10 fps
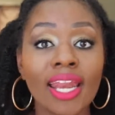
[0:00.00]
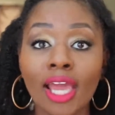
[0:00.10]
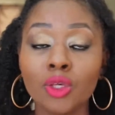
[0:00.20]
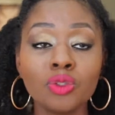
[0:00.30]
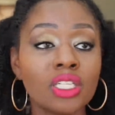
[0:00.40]
And
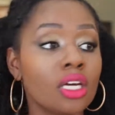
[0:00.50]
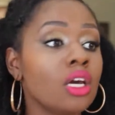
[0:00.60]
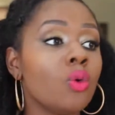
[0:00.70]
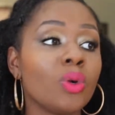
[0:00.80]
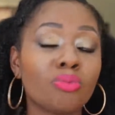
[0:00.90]
I use it
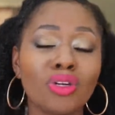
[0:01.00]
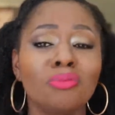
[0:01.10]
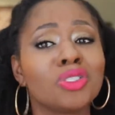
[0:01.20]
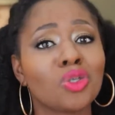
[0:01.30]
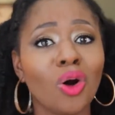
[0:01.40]
with
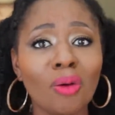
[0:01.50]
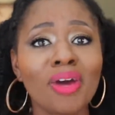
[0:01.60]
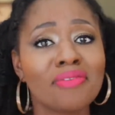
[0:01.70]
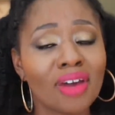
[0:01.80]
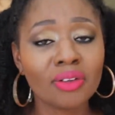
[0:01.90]
pretty much all
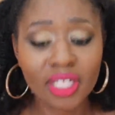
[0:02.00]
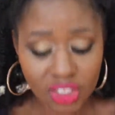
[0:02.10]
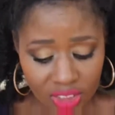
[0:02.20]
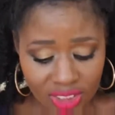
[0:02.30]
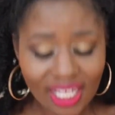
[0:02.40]
my
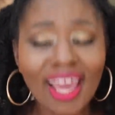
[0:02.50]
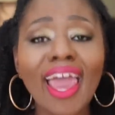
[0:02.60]
foundations.